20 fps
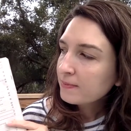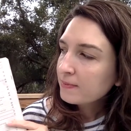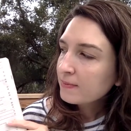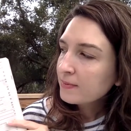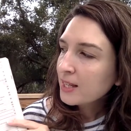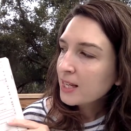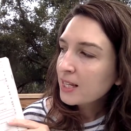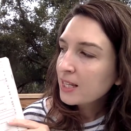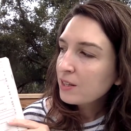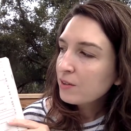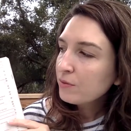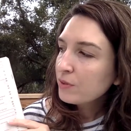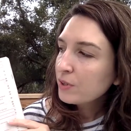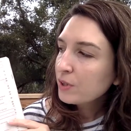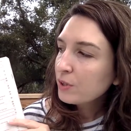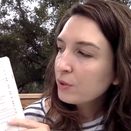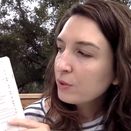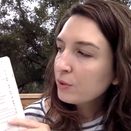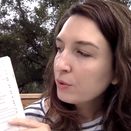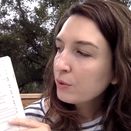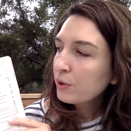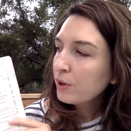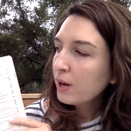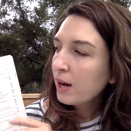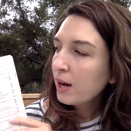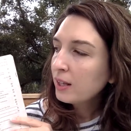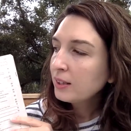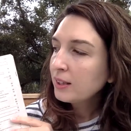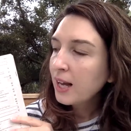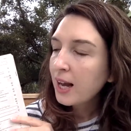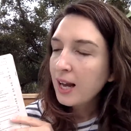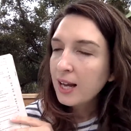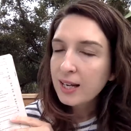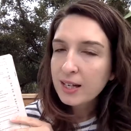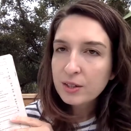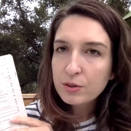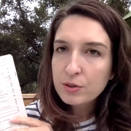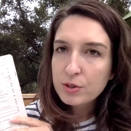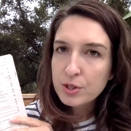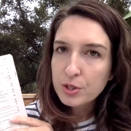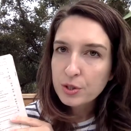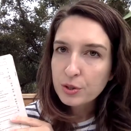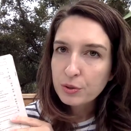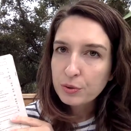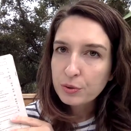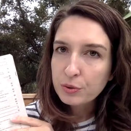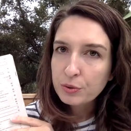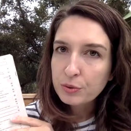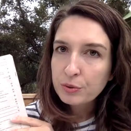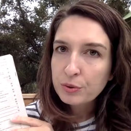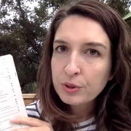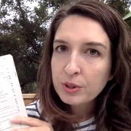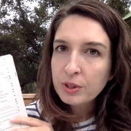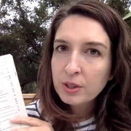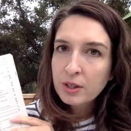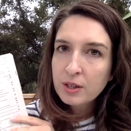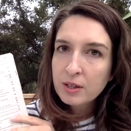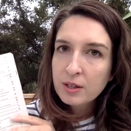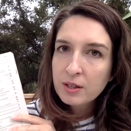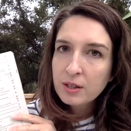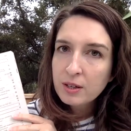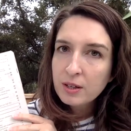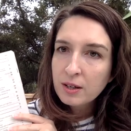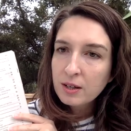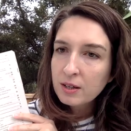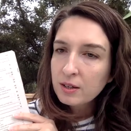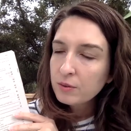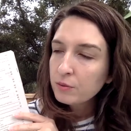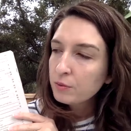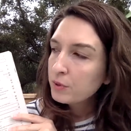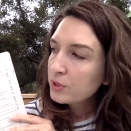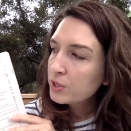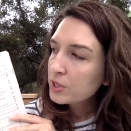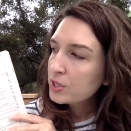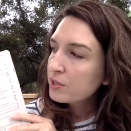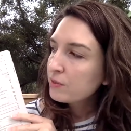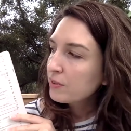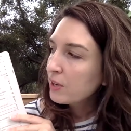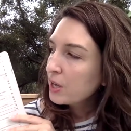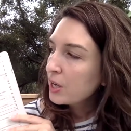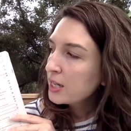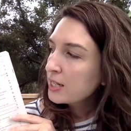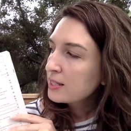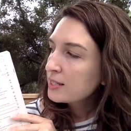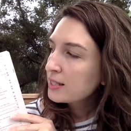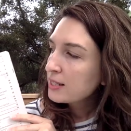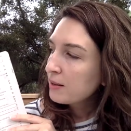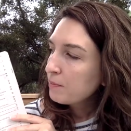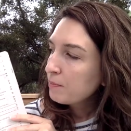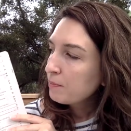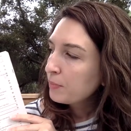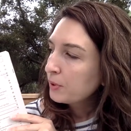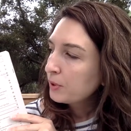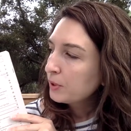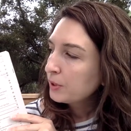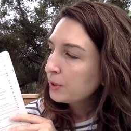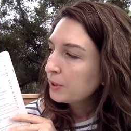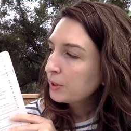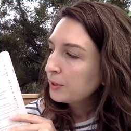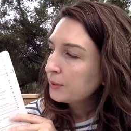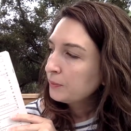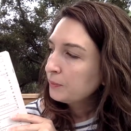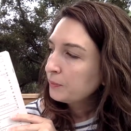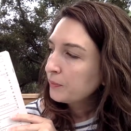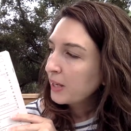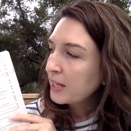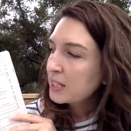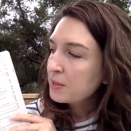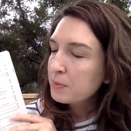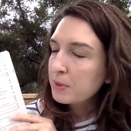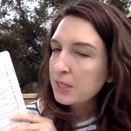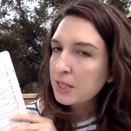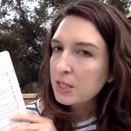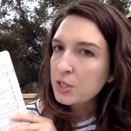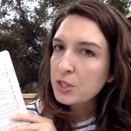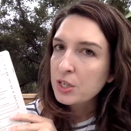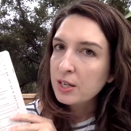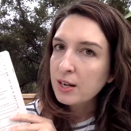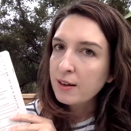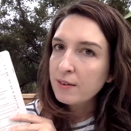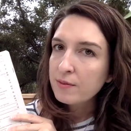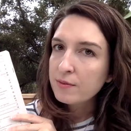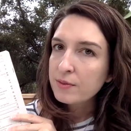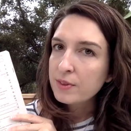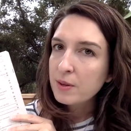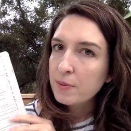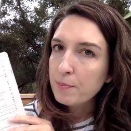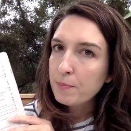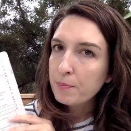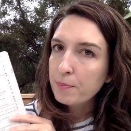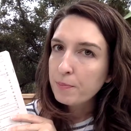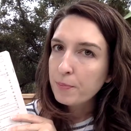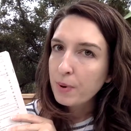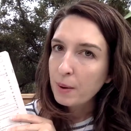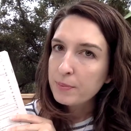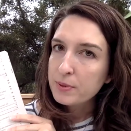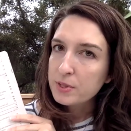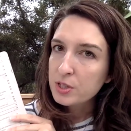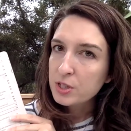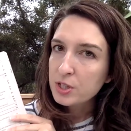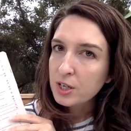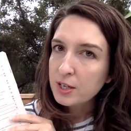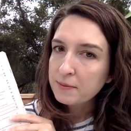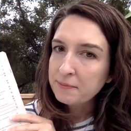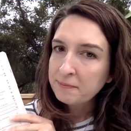They give you a line or two with just a very simple explanation of the proposition.